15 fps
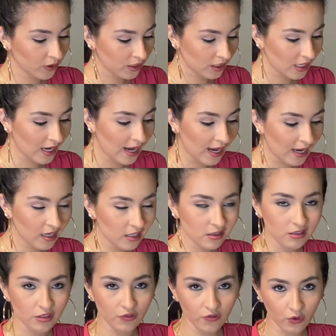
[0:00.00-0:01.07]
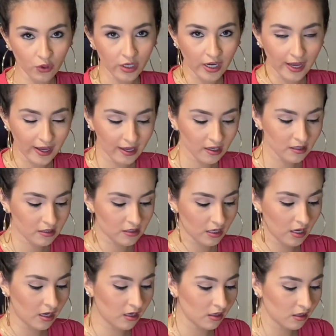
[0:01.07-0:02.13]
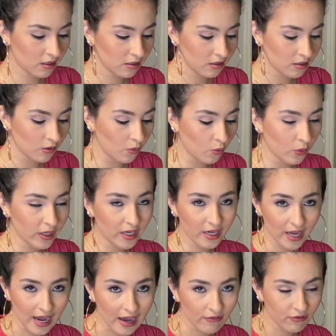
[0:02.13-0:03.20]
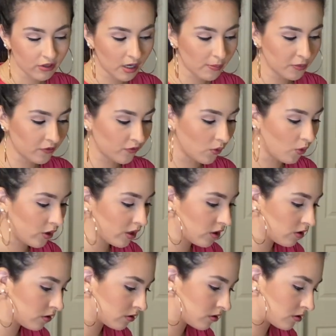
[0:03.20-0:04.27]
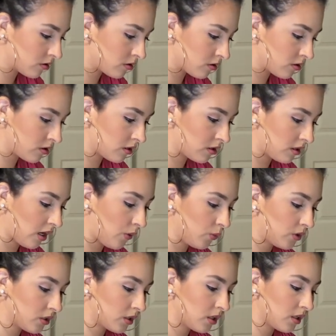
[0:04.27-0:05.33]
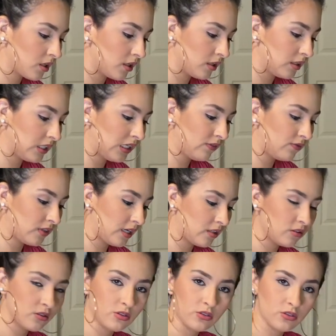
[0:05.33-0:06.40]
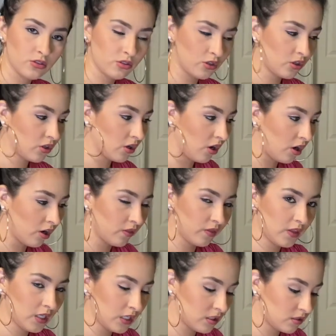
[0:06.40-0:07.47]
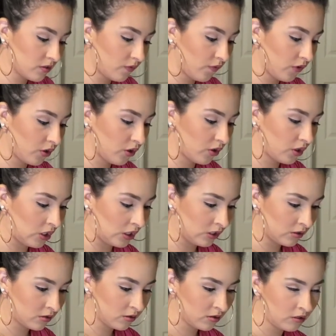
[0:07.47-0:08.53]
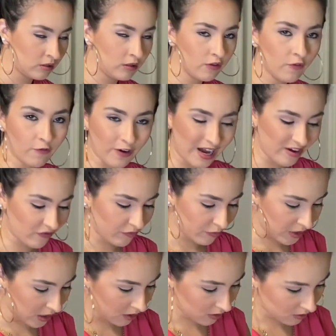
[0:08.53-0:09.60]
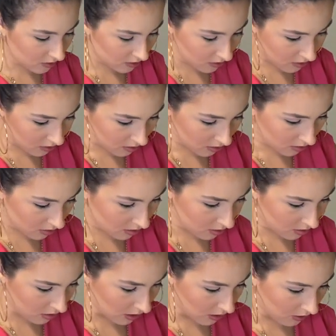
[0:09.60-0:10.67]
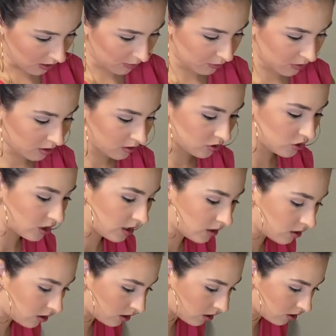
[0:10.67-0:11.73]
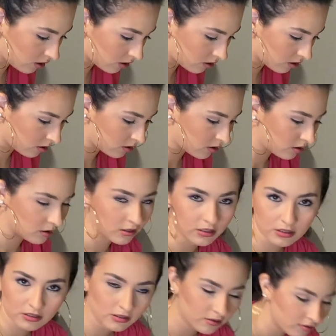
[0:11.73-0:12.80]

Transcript: gonna add the 4 eggs and 1.5 cup of oil, and we're gonna leave that to stir on this for 5 minutes. No, I'm gonna check here because